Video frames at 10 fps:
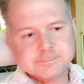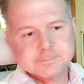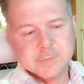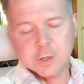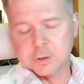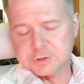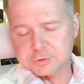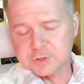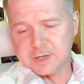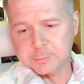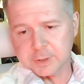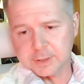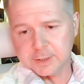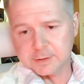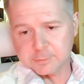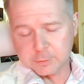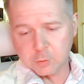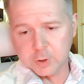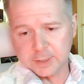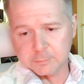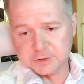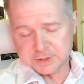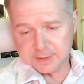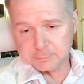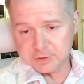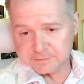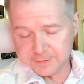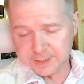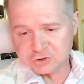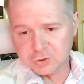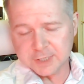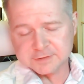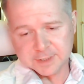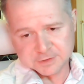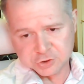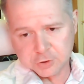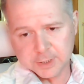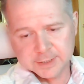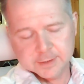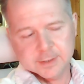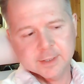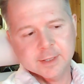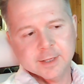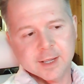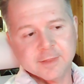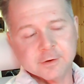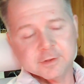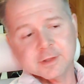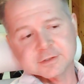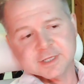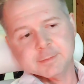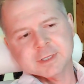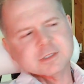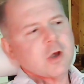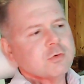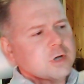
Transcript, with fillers: they heard you trying to bring in the recording, which they believe they can trust as a jury. And I hear the other side being, no,